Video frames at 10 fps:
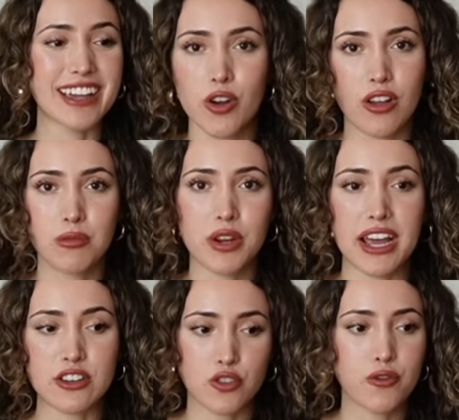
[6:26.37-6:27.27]
overall, what
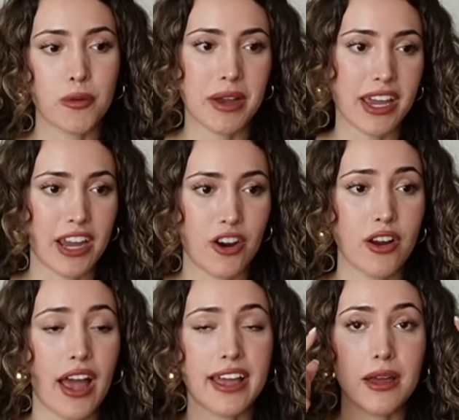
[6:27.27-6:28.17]
I do for my
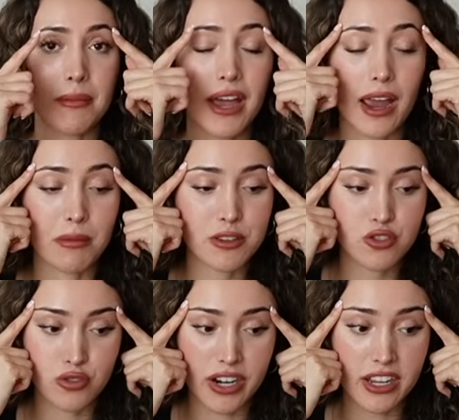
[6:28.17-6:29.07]
hair, I get my
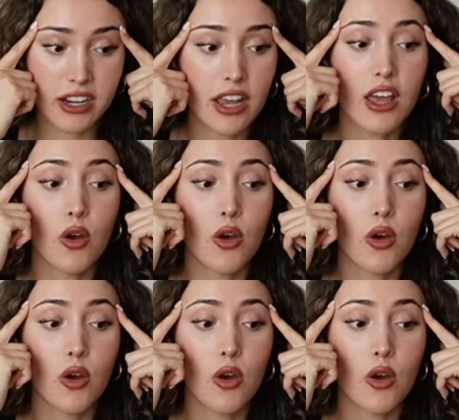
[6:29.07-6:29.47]
eyebrows threaded.